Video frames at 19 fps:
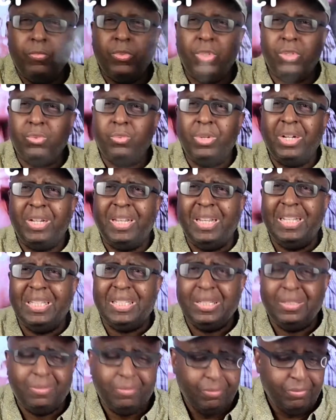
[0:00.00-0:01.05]
Just want to kiss
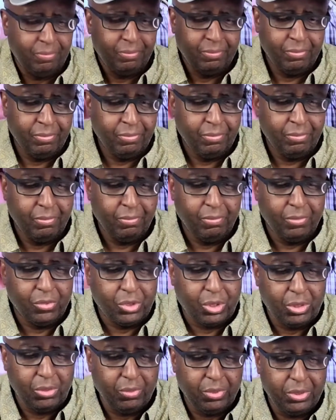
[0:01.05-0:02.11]
it. That's
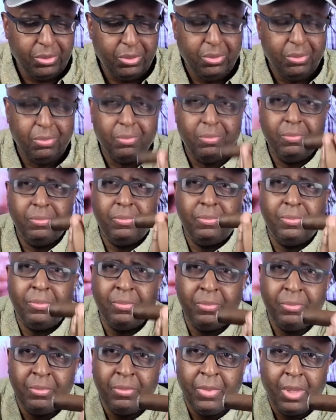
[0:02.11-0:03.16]
all you want to do.
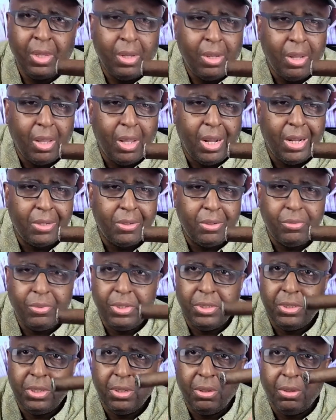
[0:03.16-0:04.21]
I can
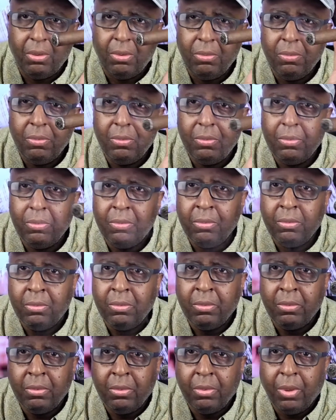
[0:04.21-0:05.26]
already tell.
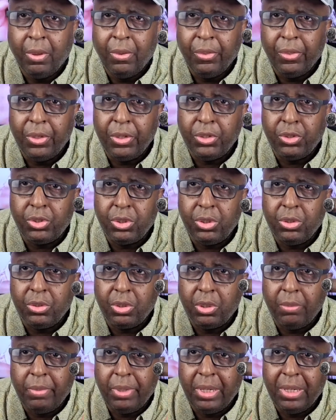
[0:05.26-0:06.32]
This is
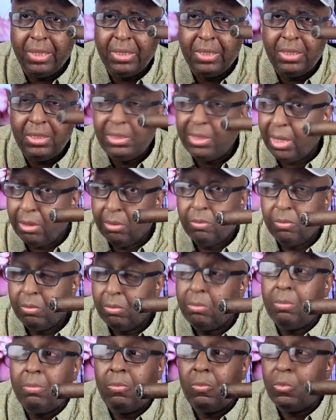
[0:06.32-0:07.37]
going to be a
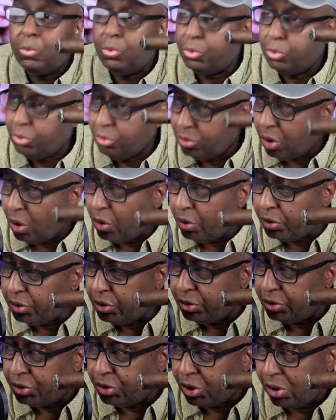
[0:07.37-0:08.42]
darn
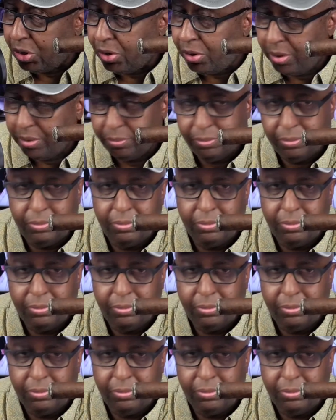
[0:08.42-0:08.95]
good cigar.